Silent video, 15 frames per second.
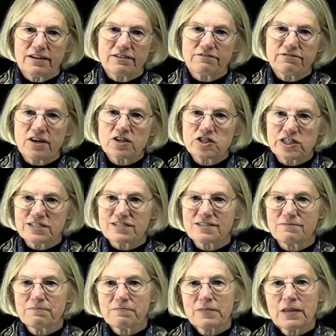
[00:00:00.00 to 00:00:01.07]
functions.
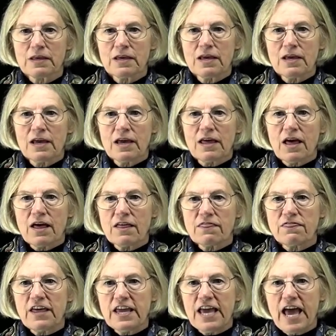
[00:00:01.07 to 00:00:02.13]

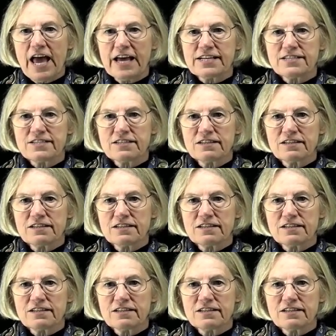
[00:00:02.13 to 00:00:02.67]
They had